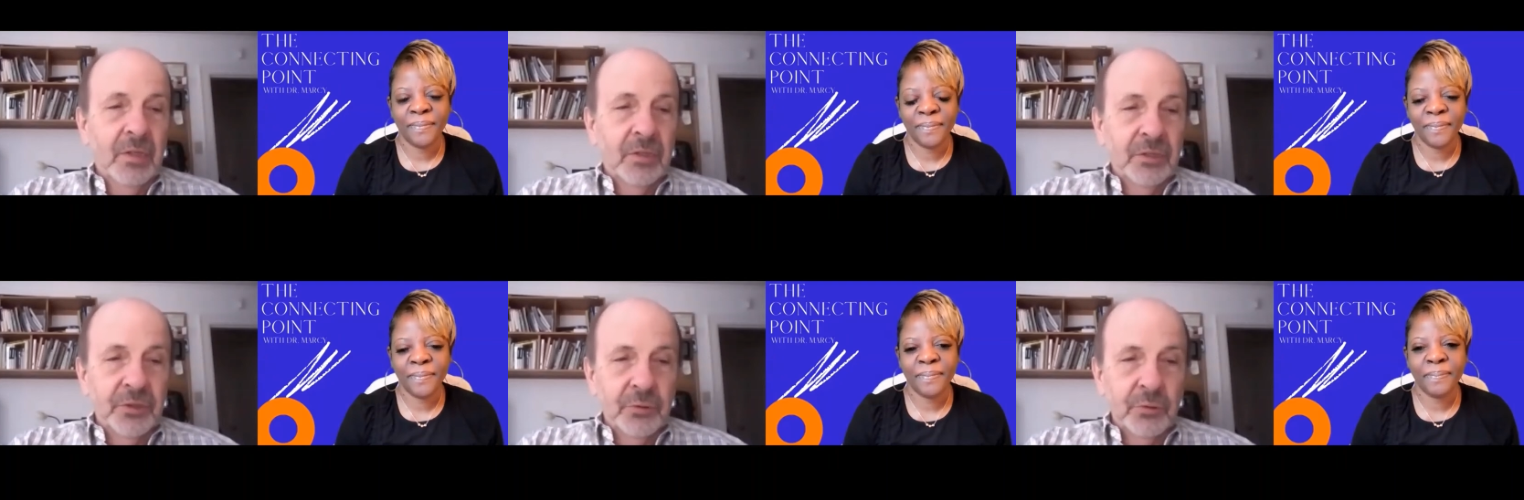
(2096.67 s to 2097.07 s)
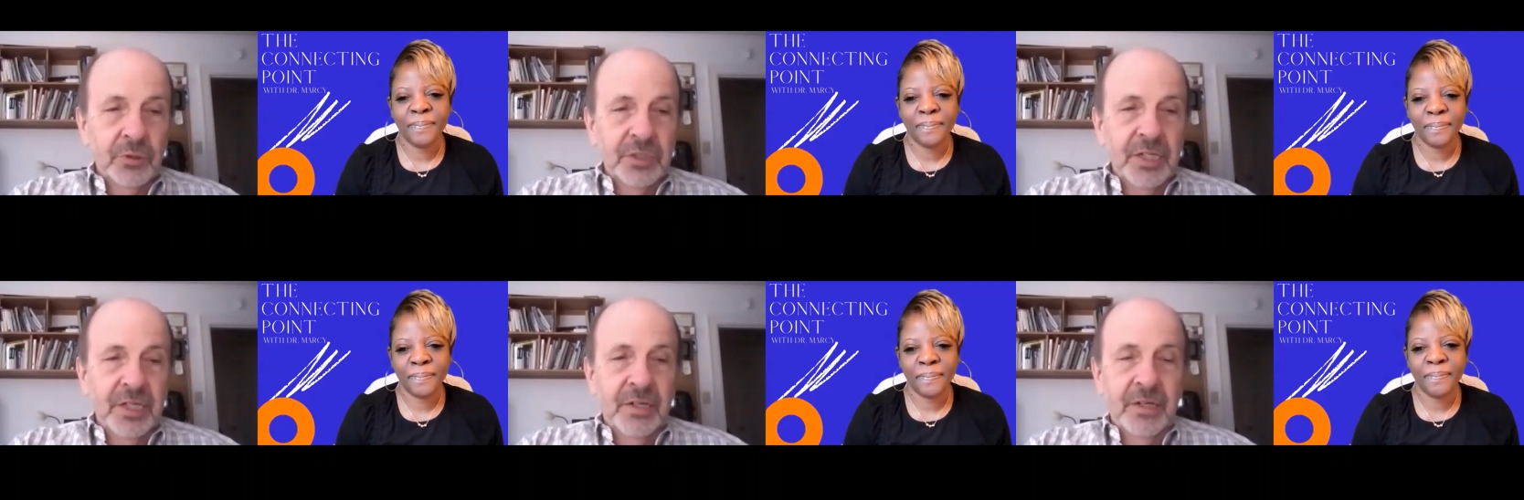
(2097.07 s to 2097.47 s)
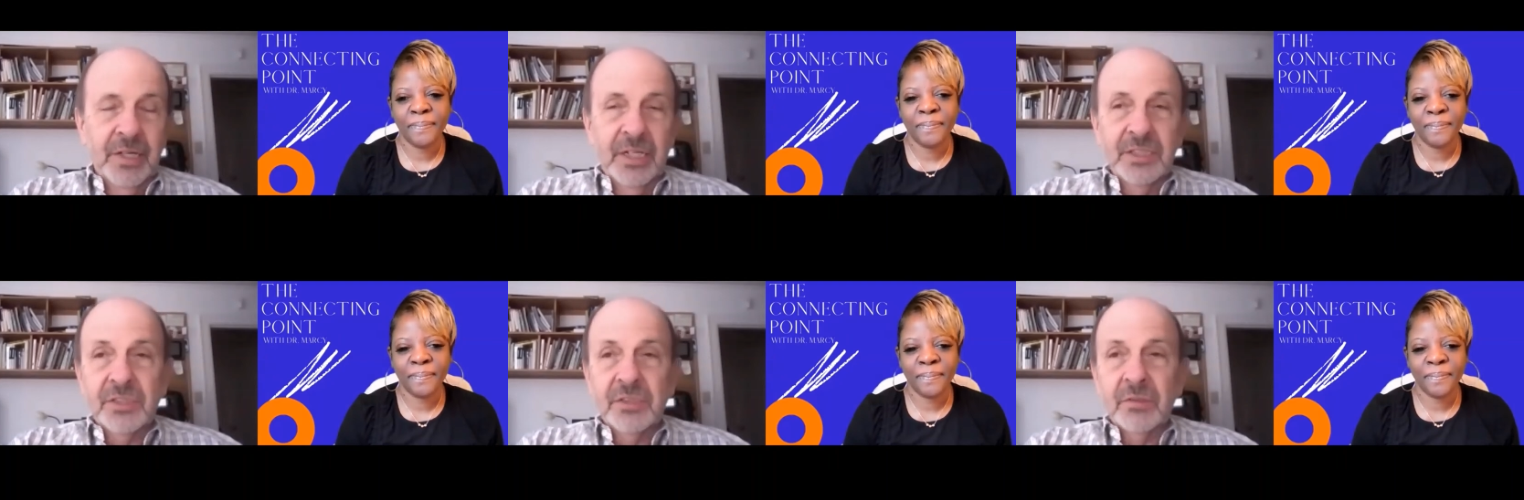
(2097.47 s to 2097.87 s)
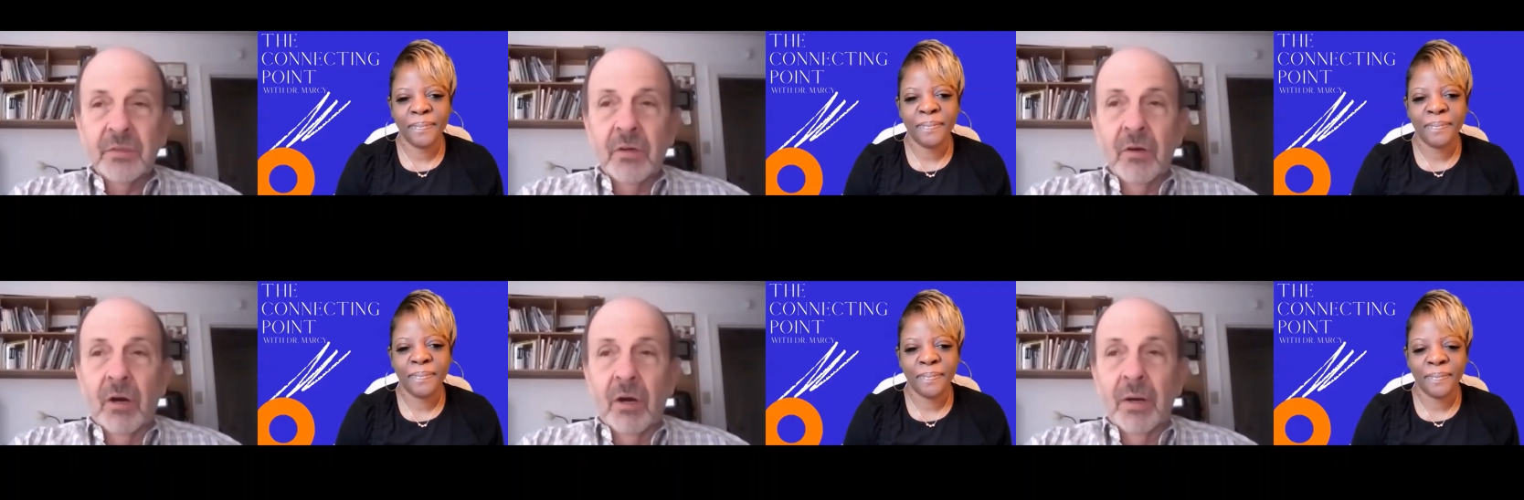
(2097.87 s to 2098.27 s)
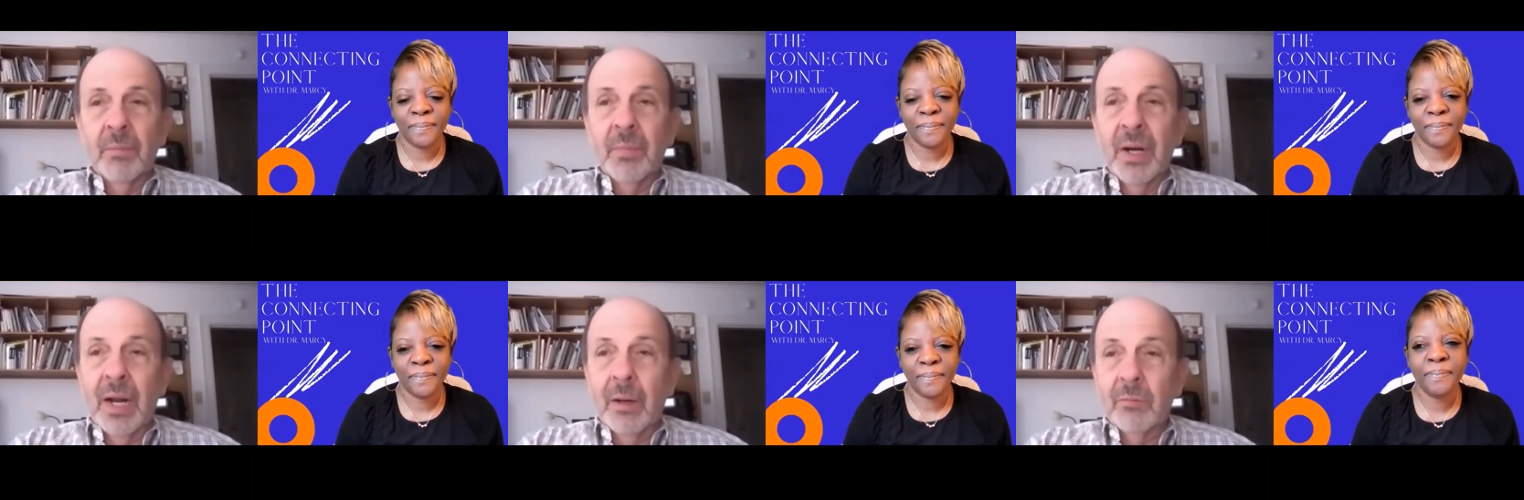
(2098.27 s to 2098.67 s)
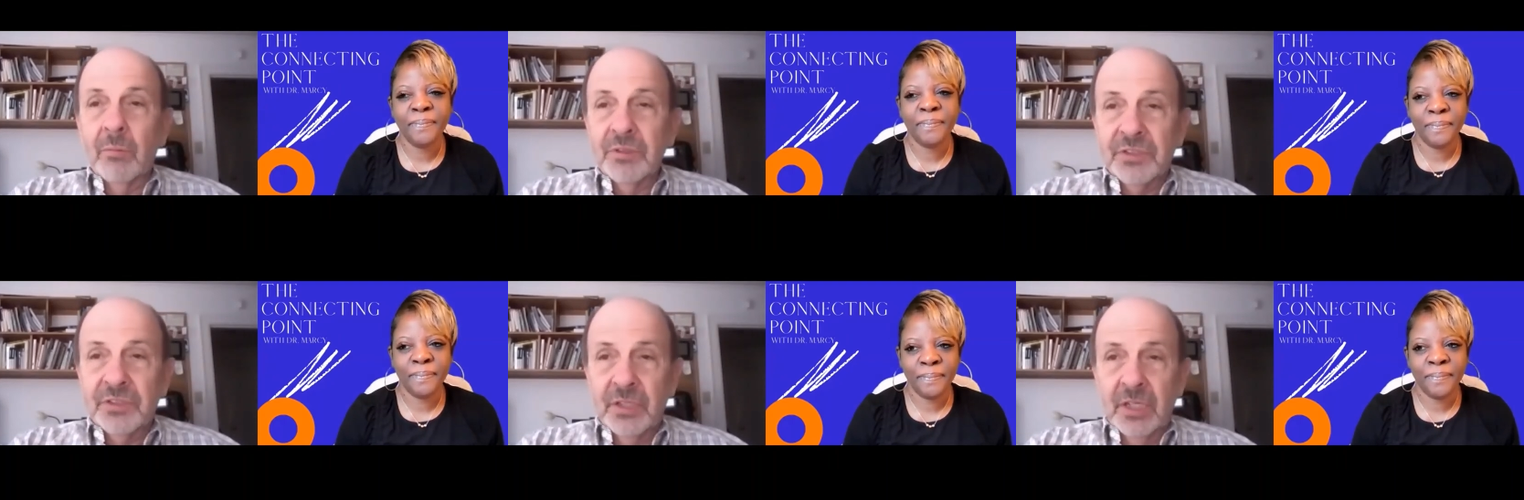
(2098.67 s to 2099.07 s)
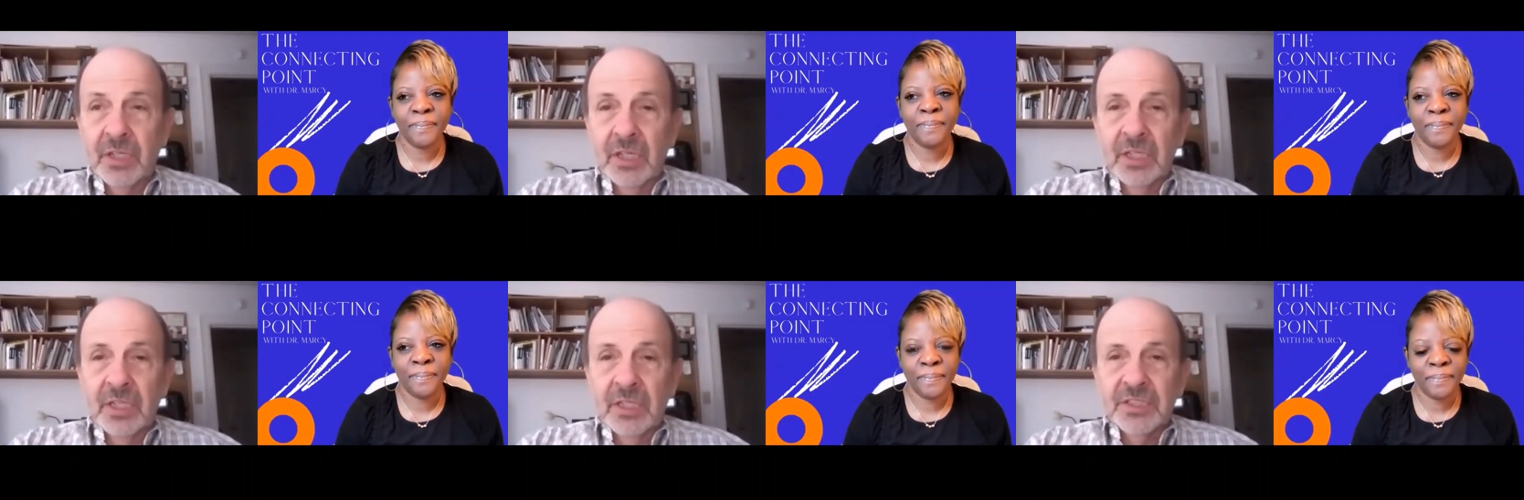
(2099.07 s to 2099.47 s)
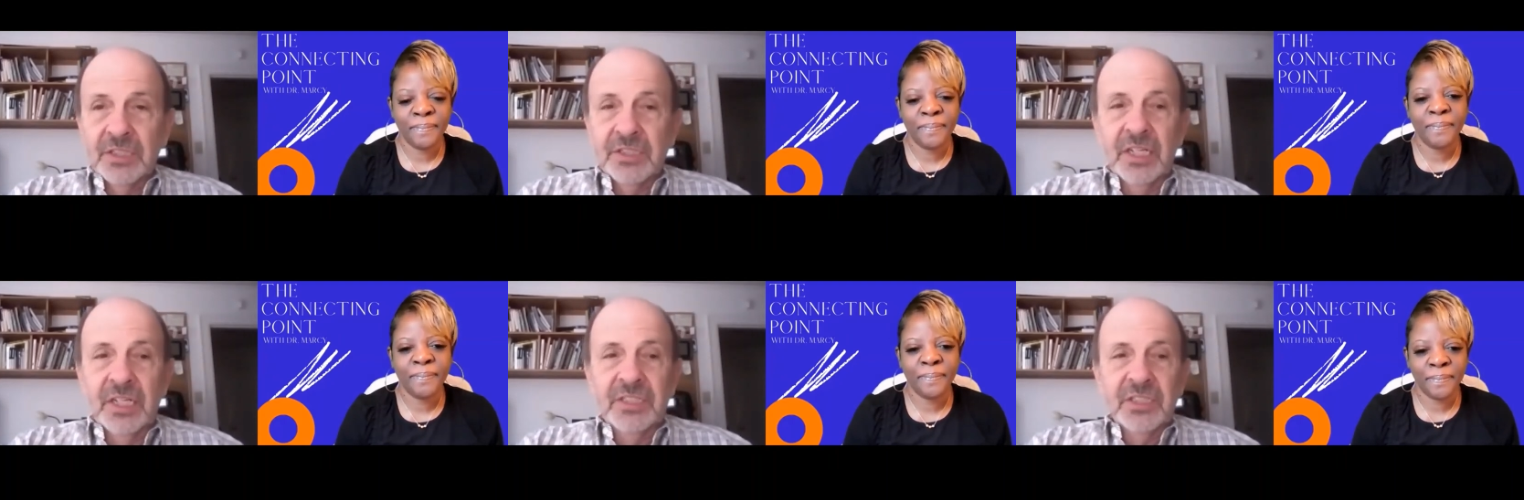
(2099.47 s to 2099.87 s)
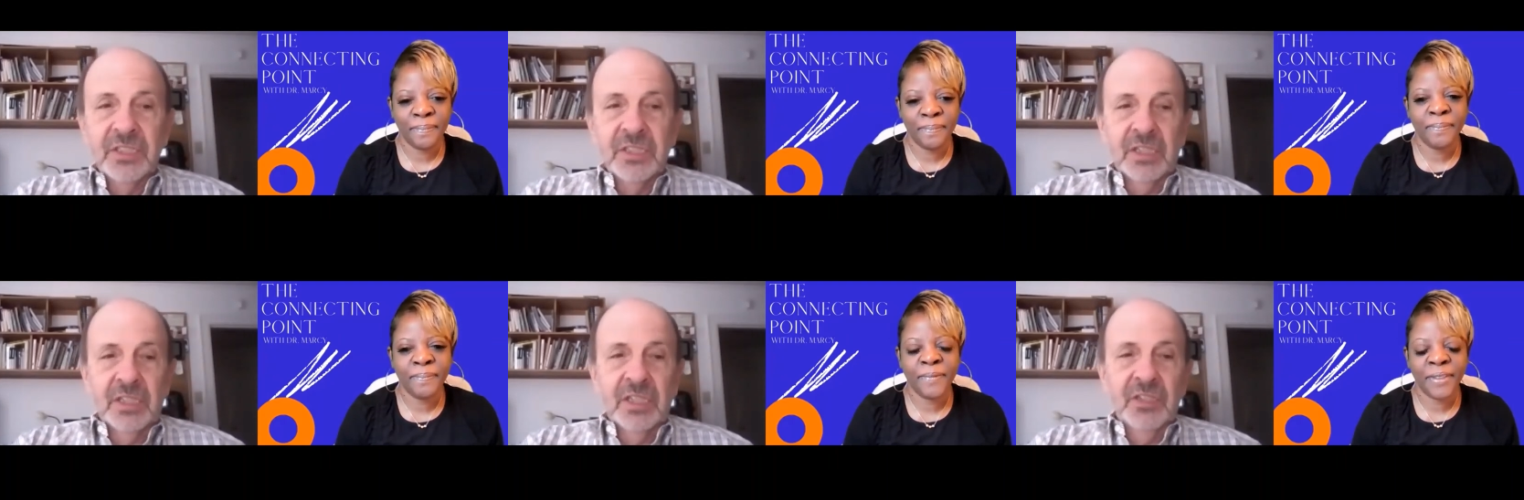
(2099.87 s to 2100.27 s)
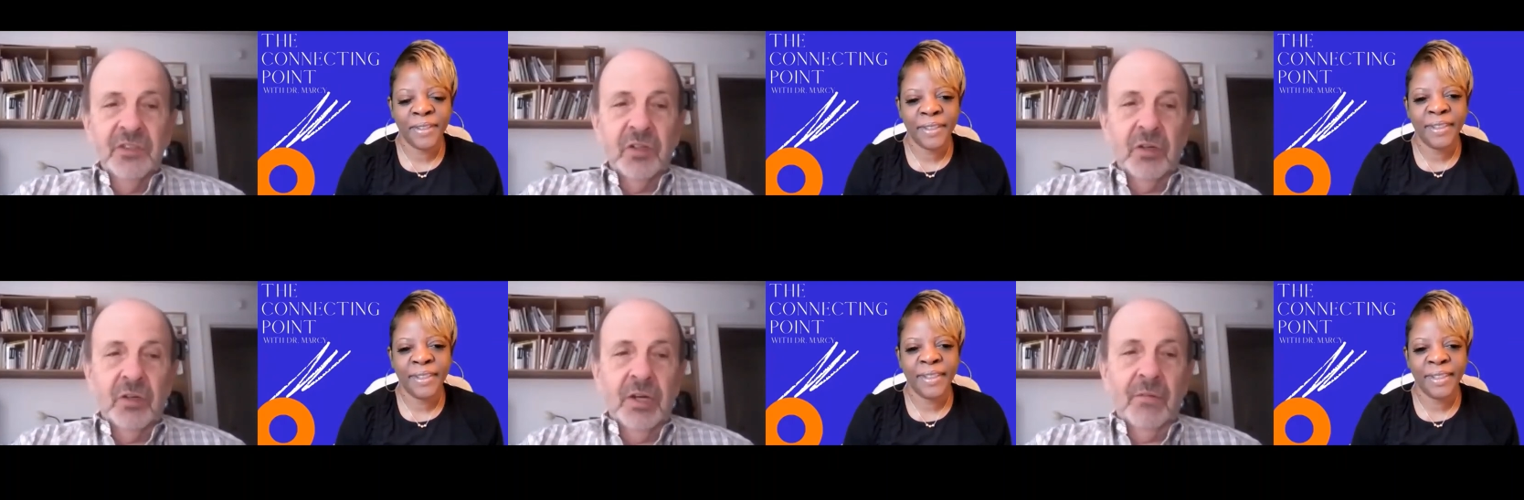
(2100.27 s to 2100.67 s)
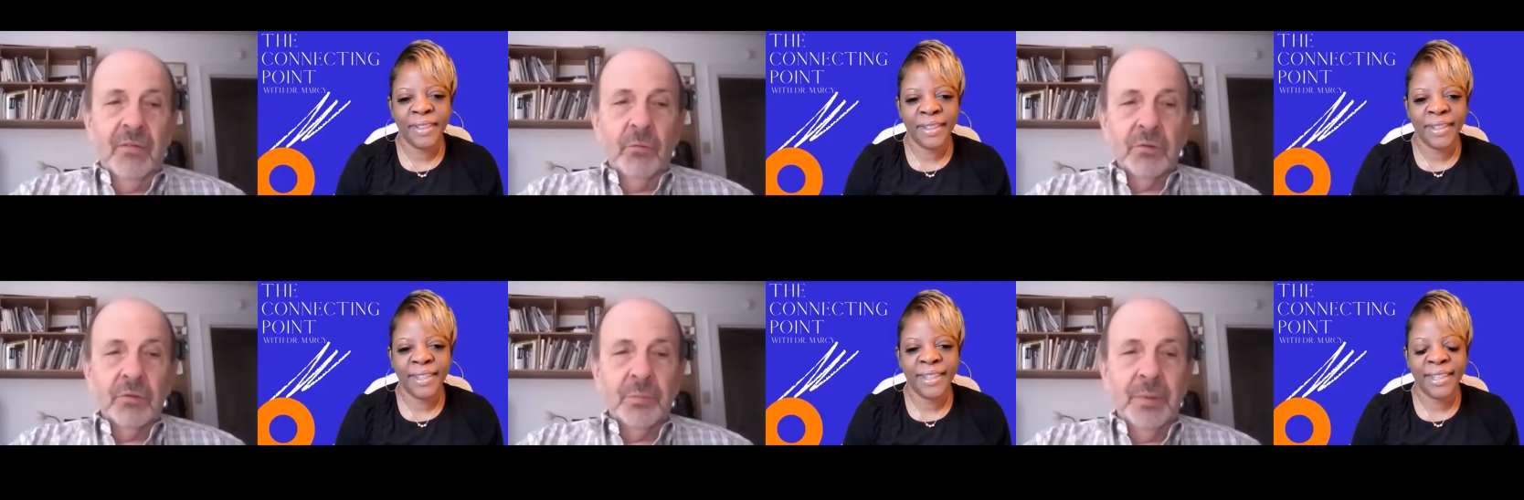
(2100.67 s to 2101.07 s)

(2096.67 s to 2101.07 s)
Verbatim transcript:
Speaker 1: Georgia Air National Guard, but I was mm-hmm. stationed at Keesler Air Force